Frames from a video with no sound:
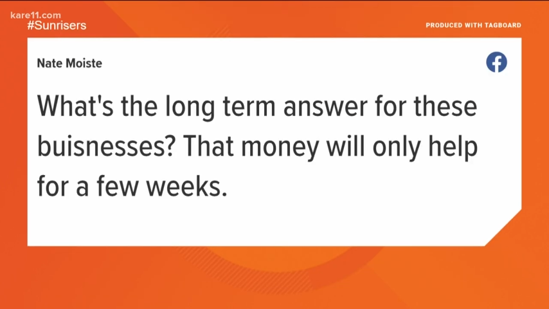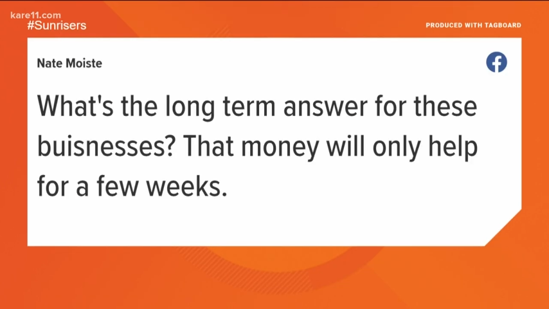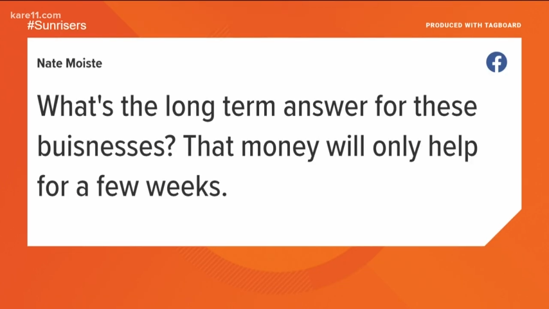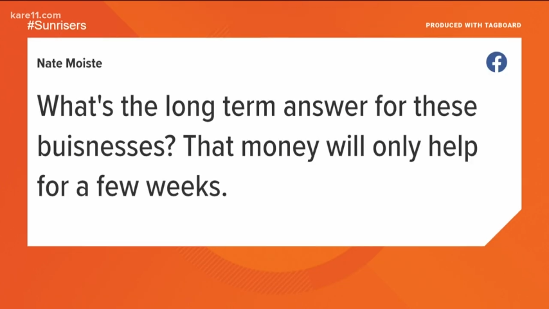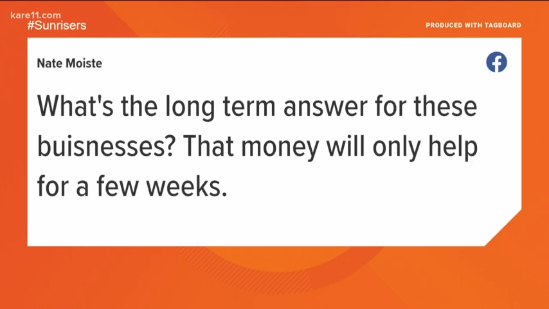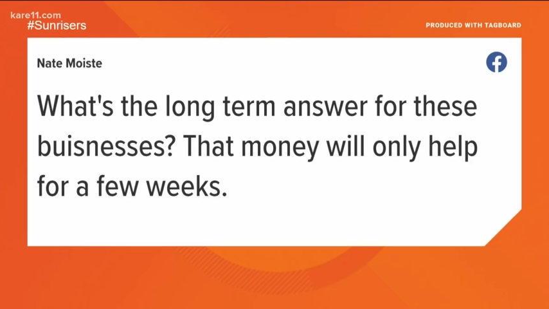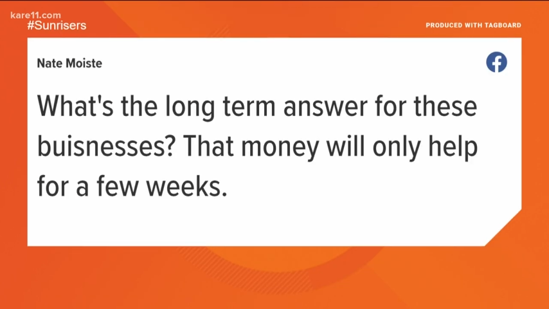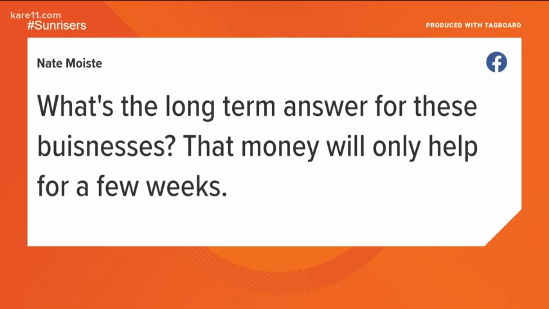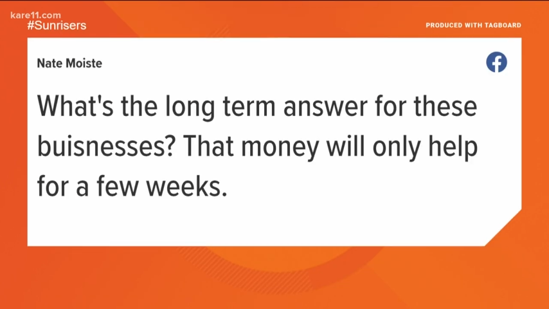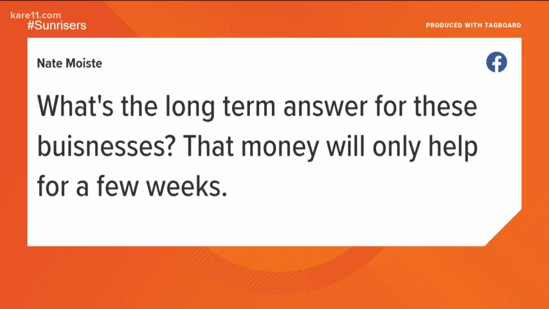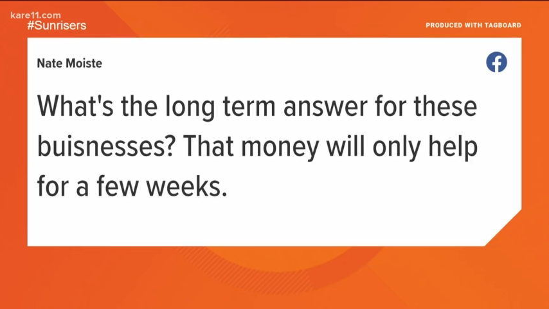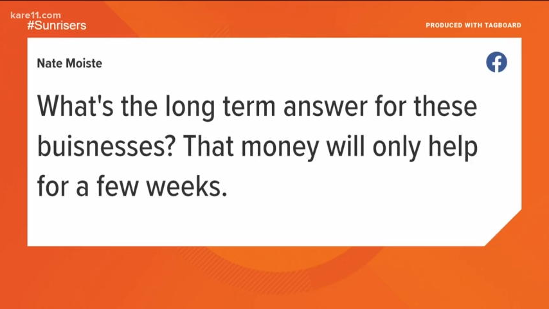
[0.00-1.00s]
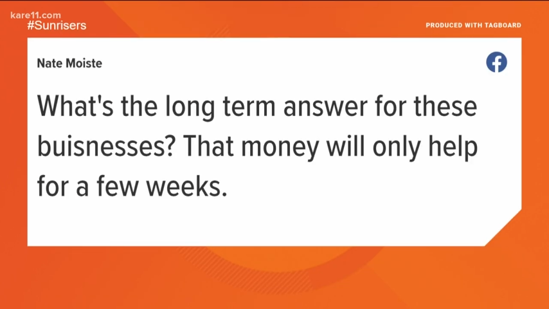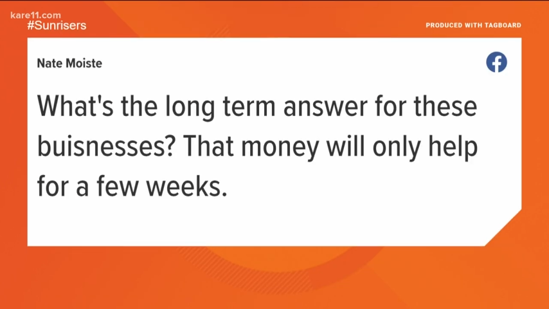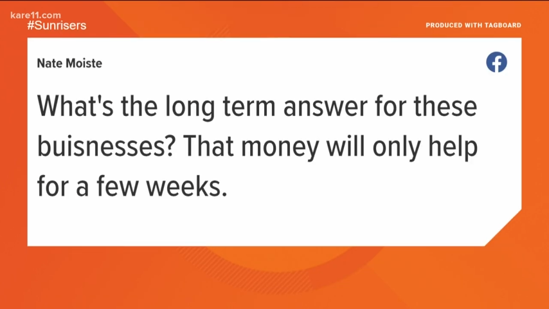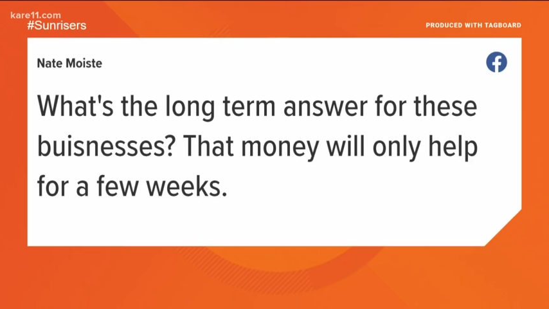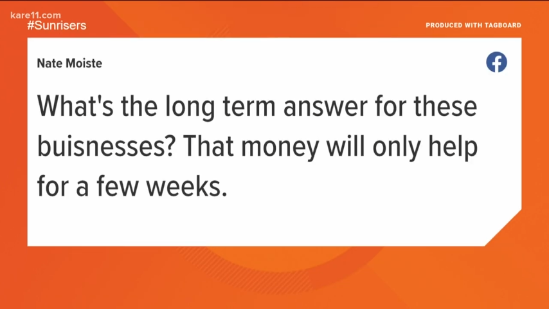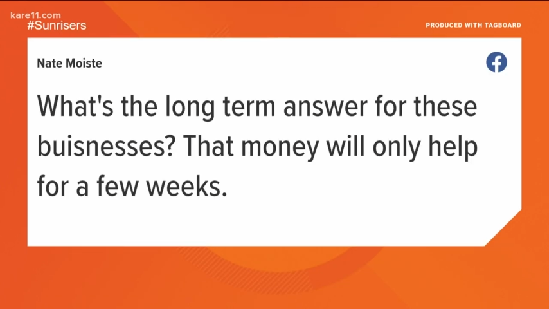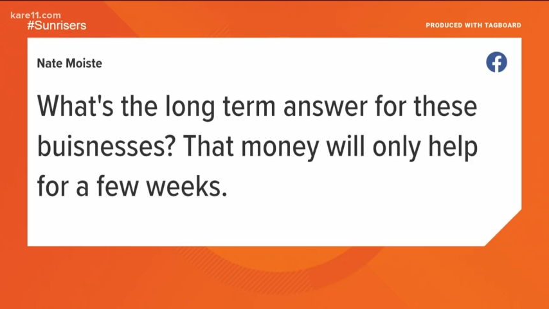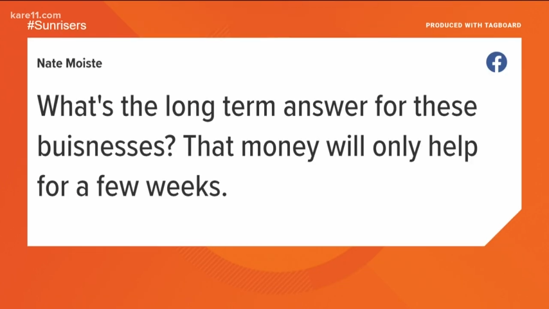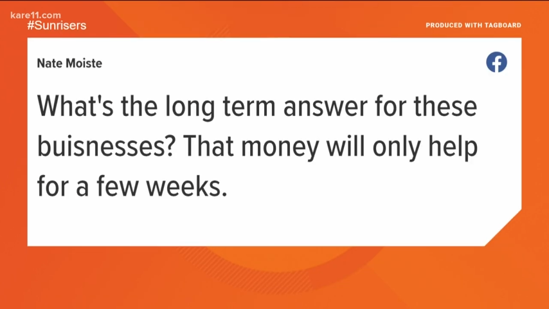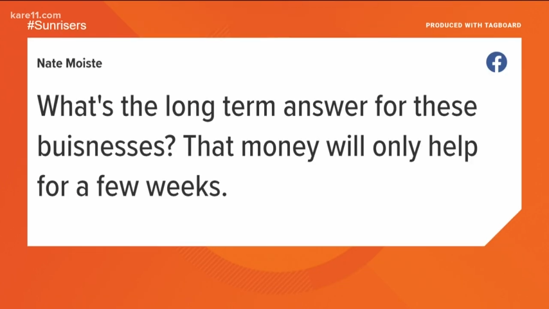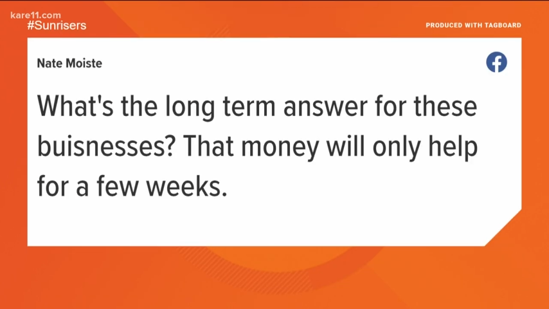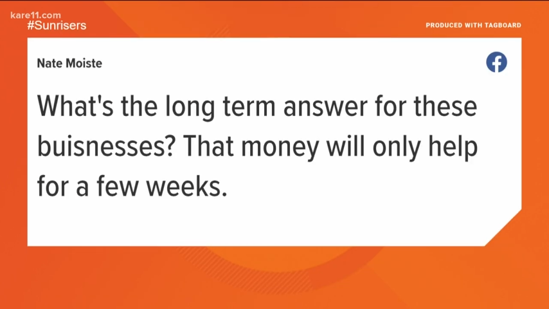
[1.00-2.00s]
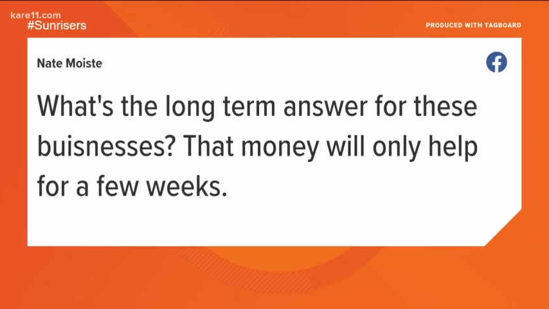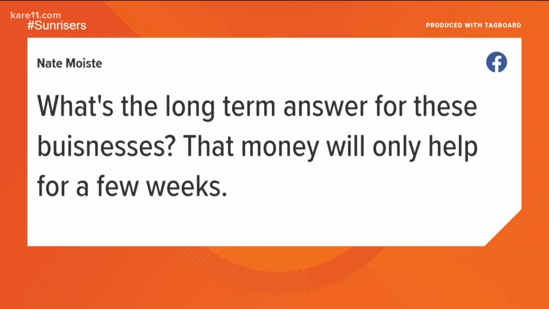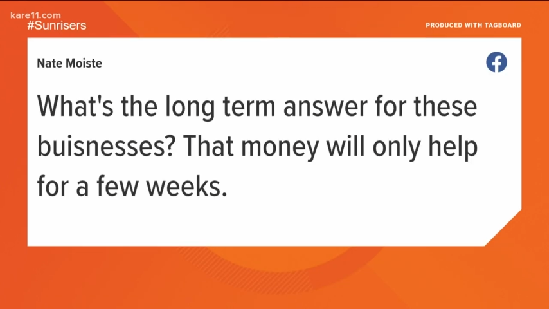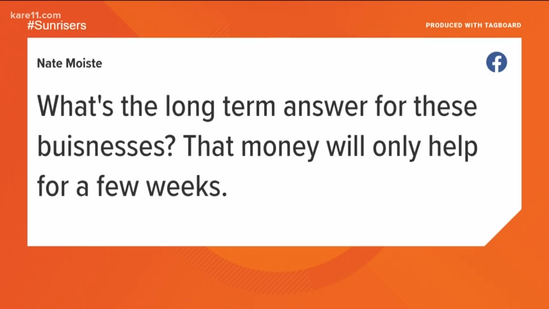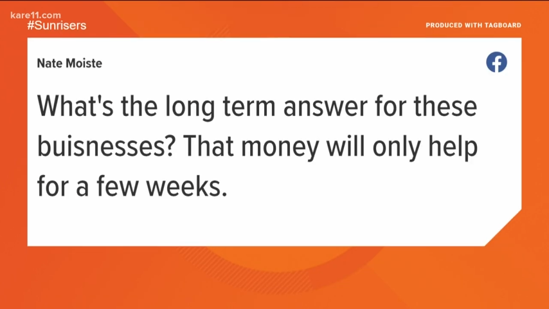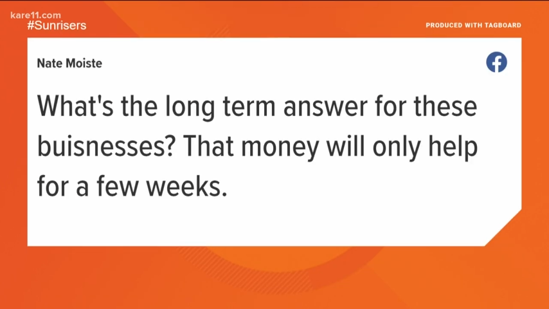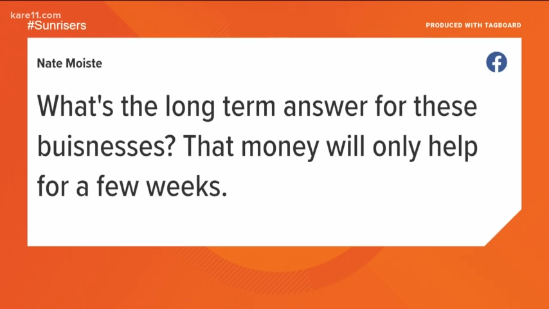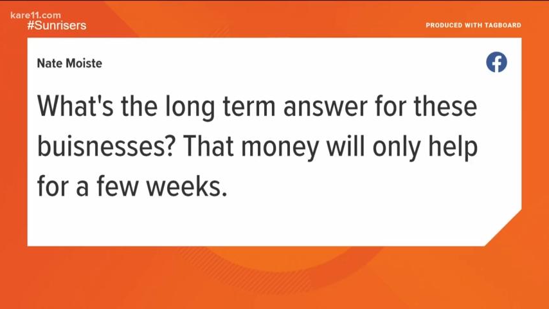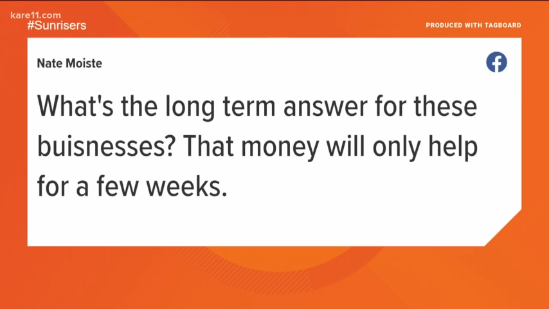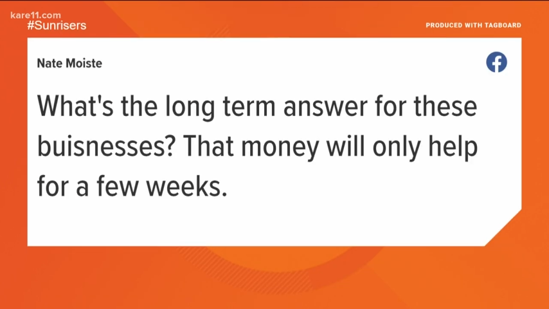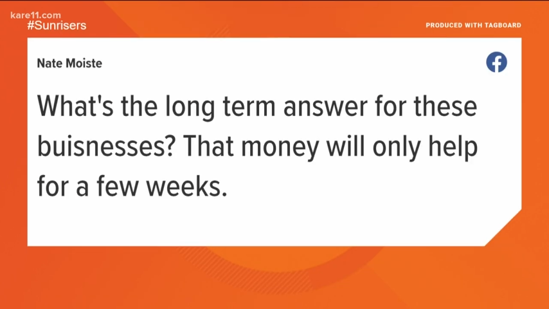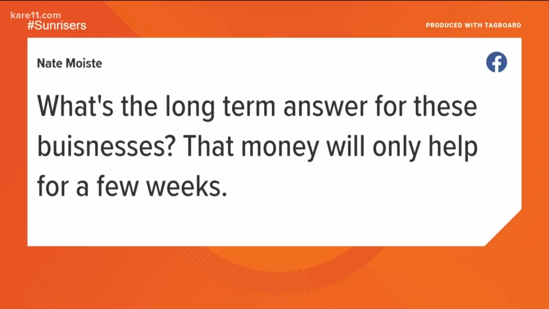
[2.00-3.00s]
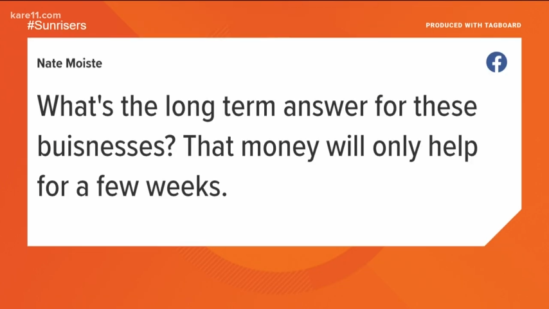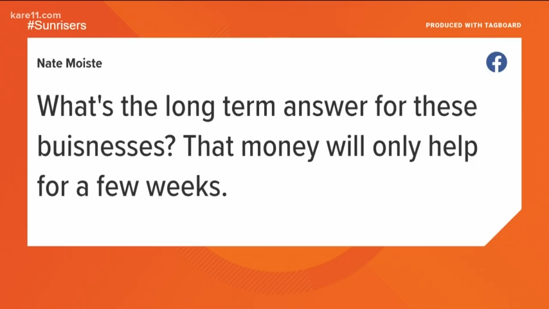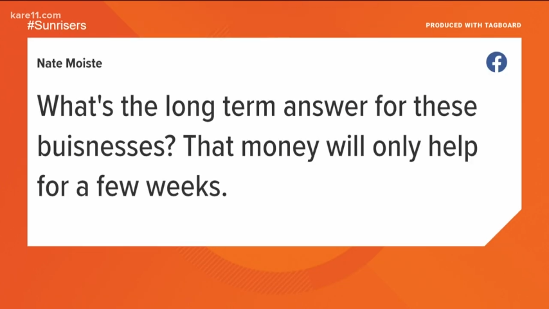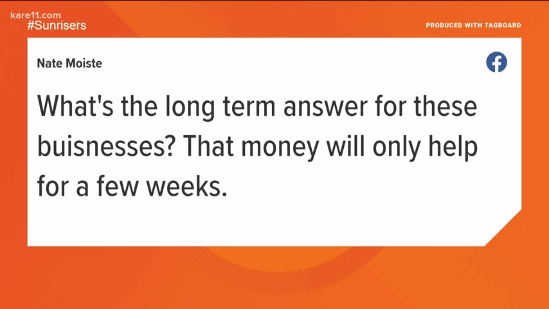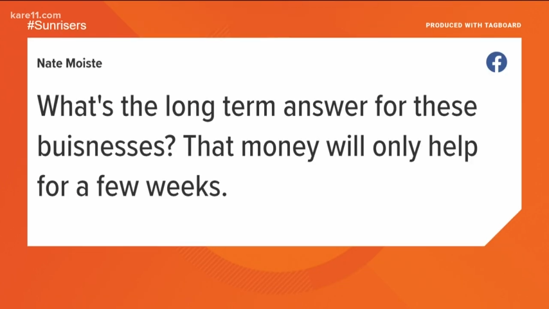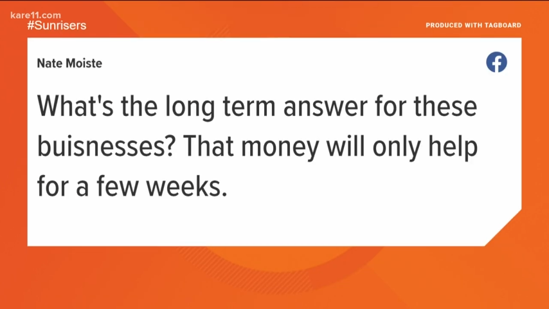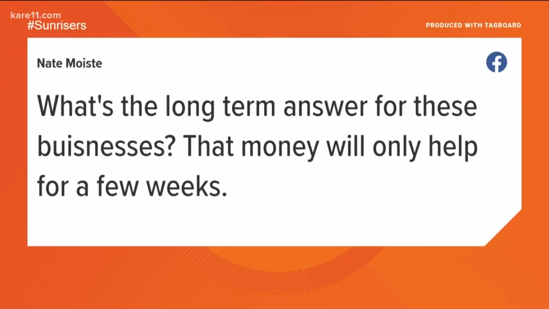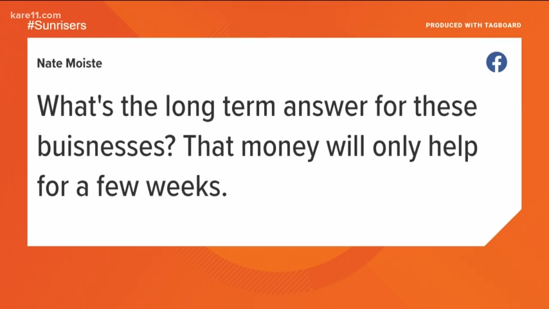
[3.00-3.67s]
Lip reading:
(no speaker visible)